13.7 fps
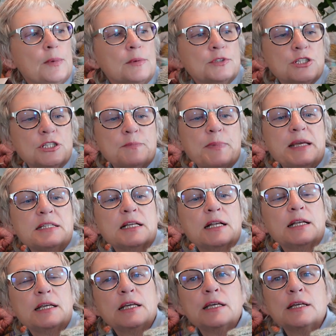Just
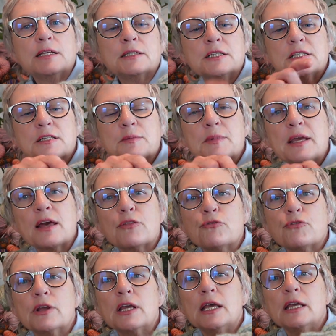basically did some
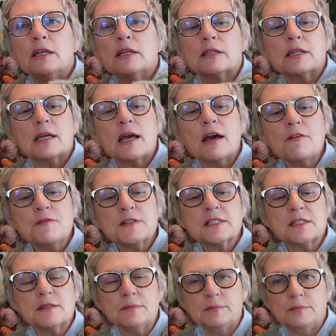gathering in at the
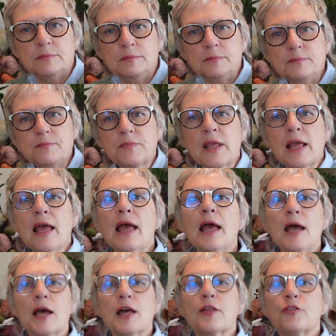cuffs.
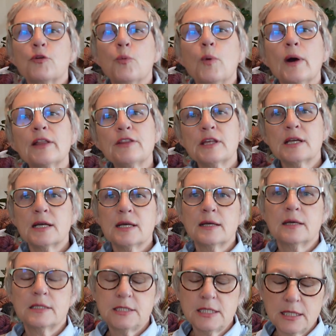The one thing I
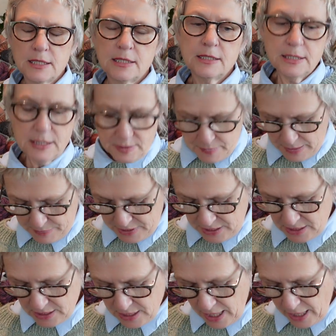did, and this is my
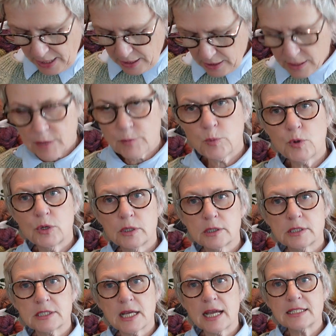mistake,
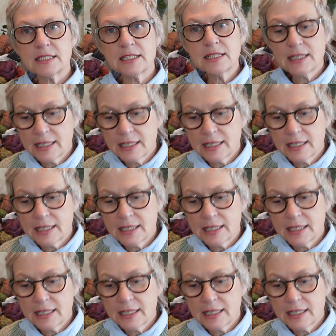was I didn't